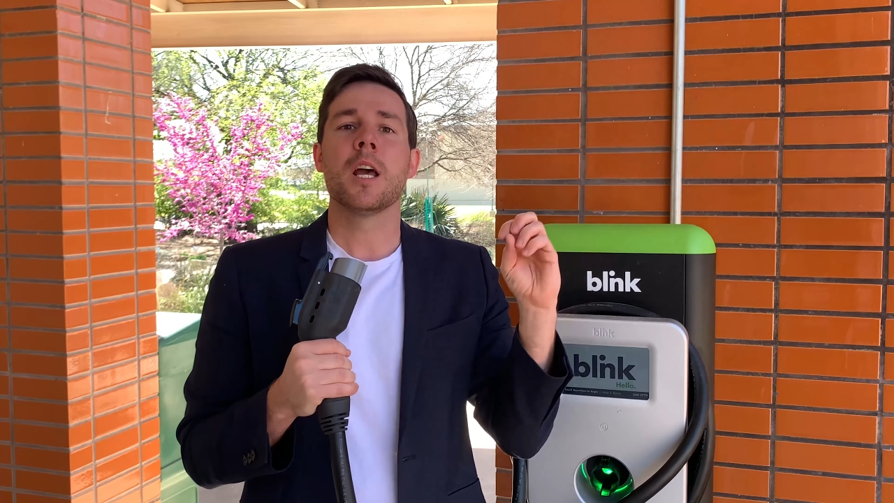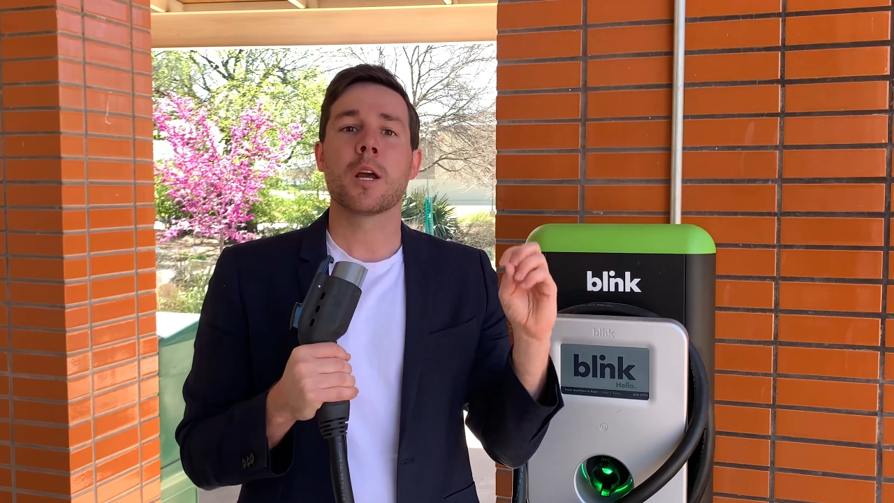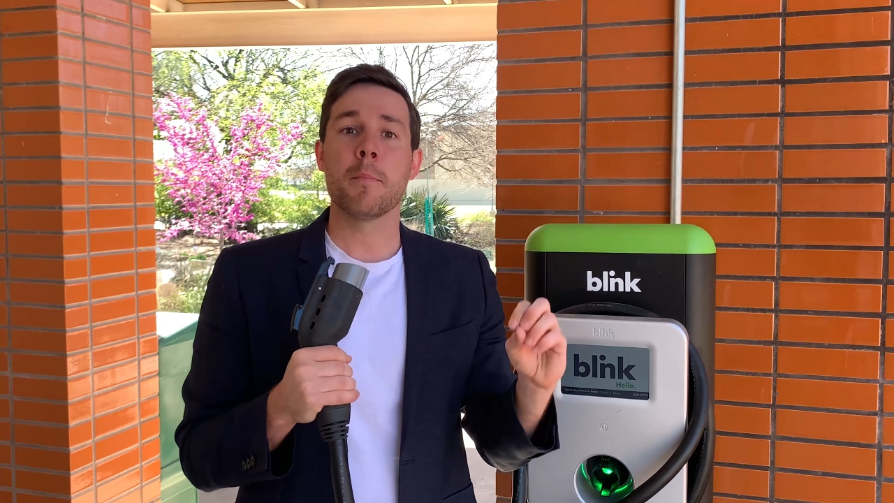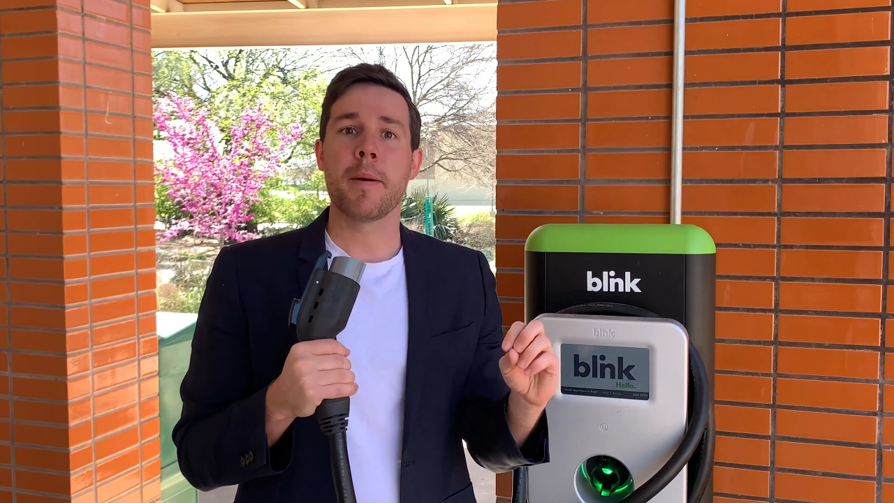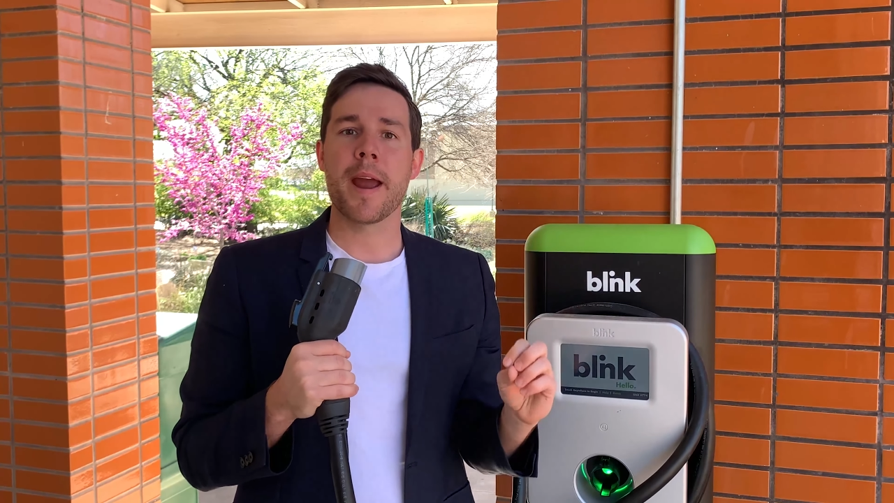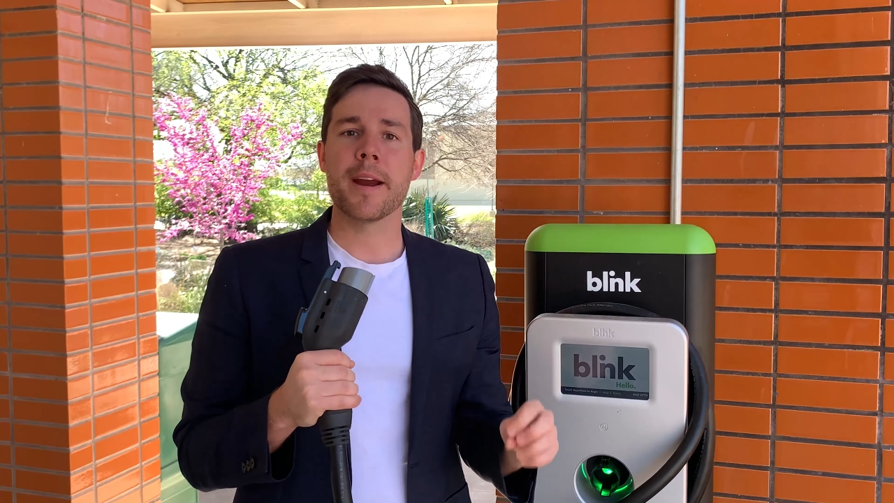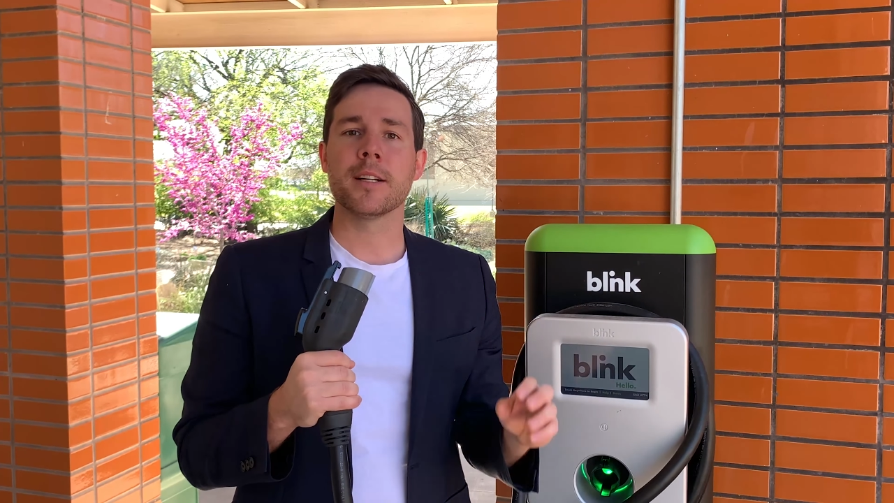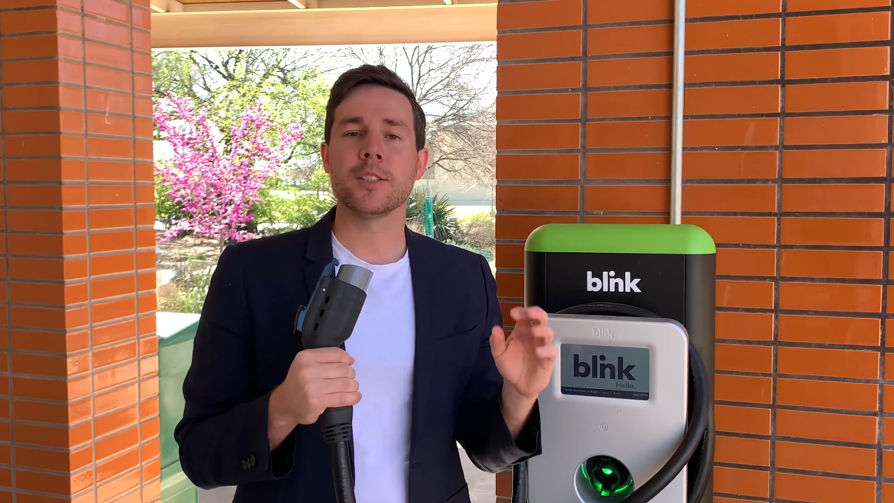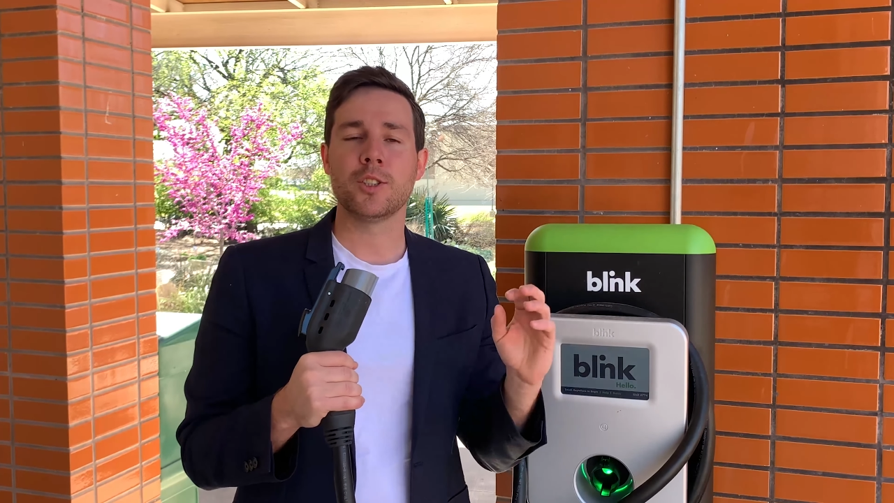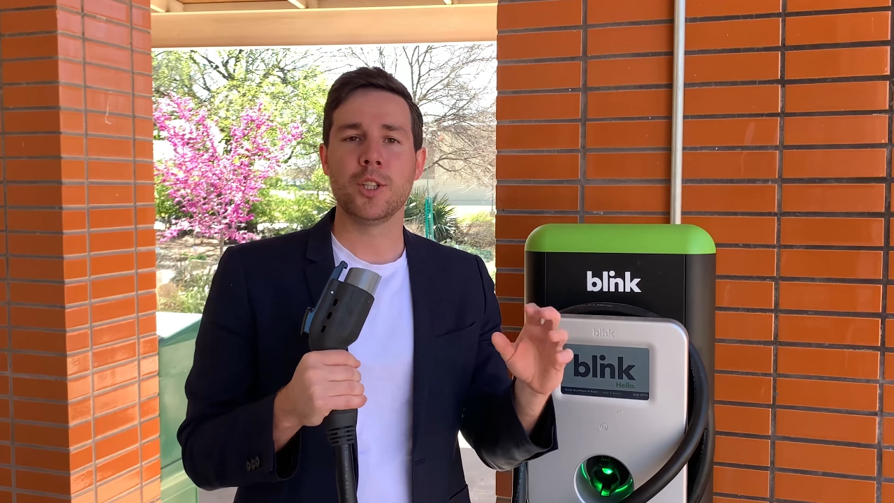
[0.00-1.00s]

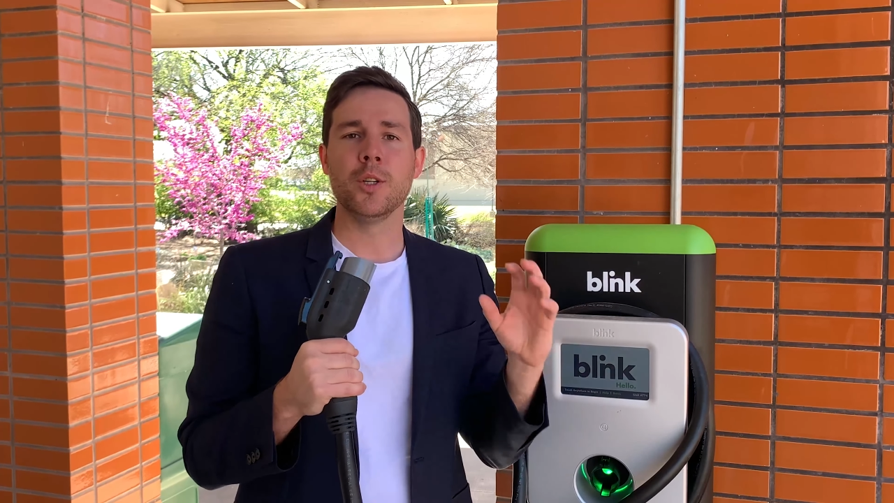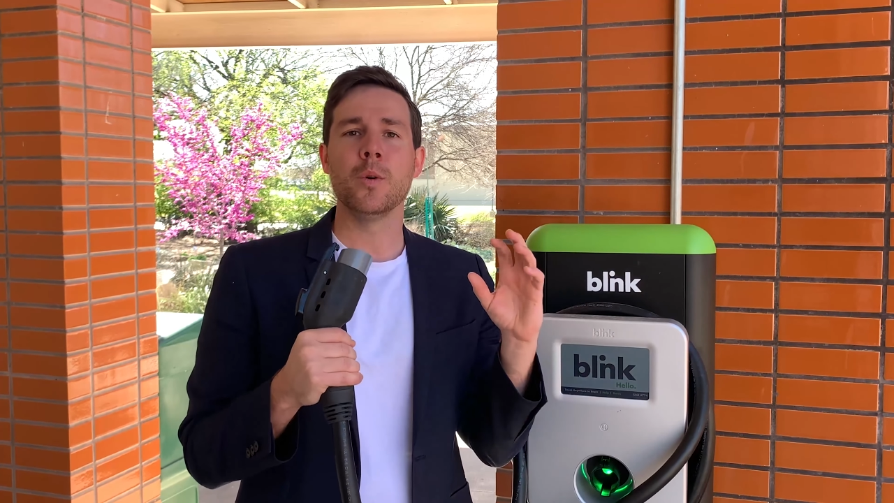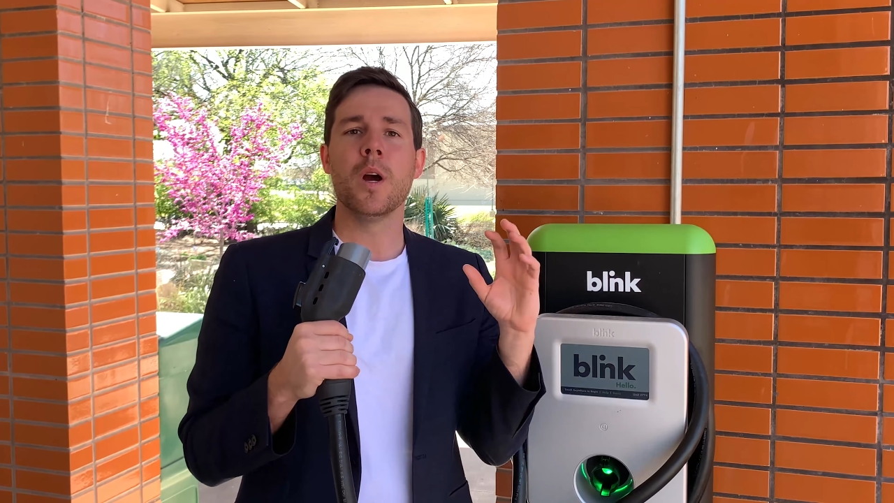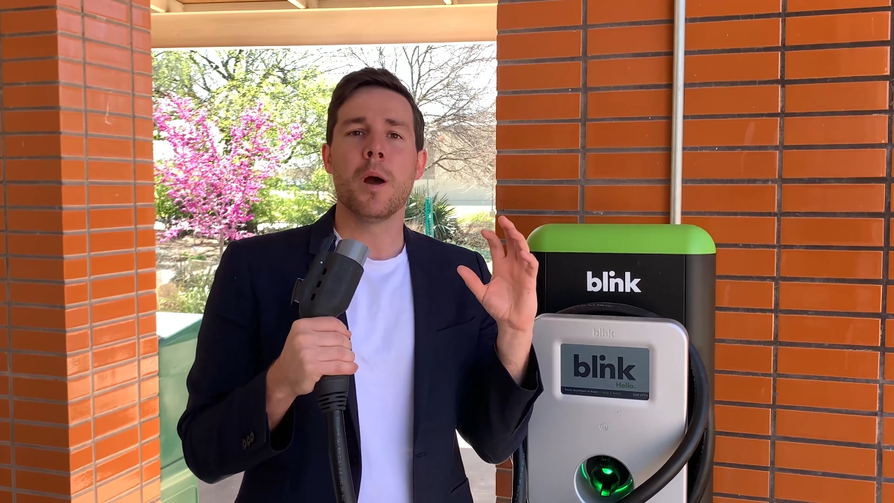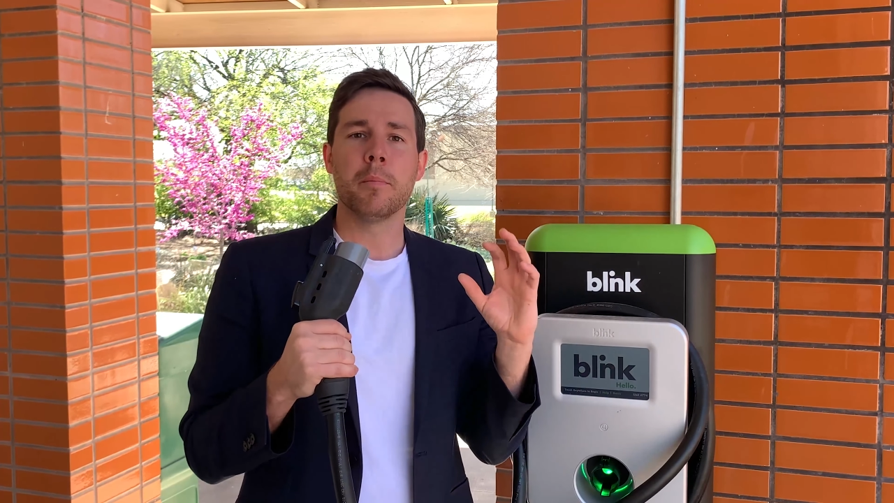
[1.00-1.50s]
compared to